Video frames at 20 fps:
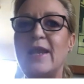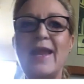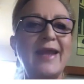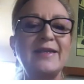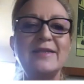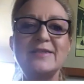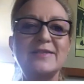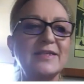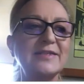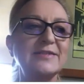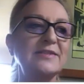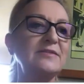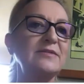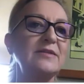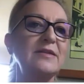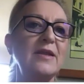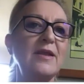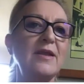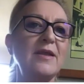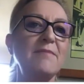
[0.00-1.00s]
And it
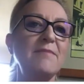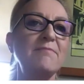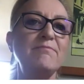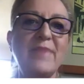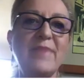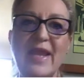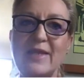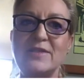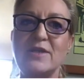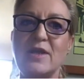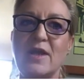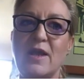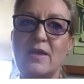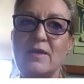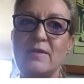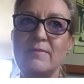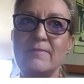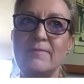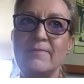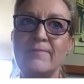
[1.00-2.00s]
doesn't
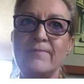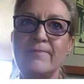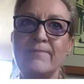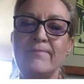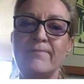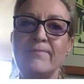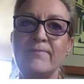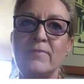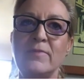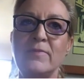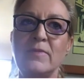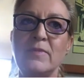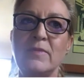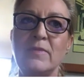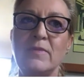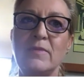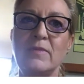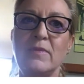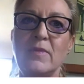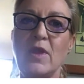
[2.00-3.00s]
matter.
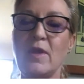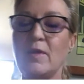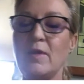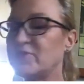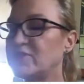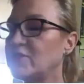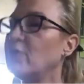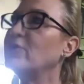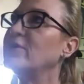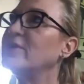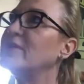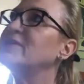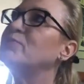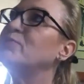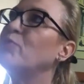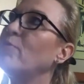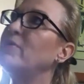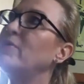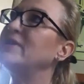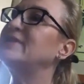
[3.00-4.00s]
I'm sorry, this
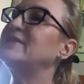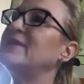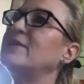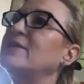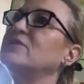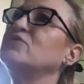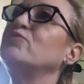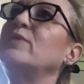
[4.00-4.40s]
probably sounds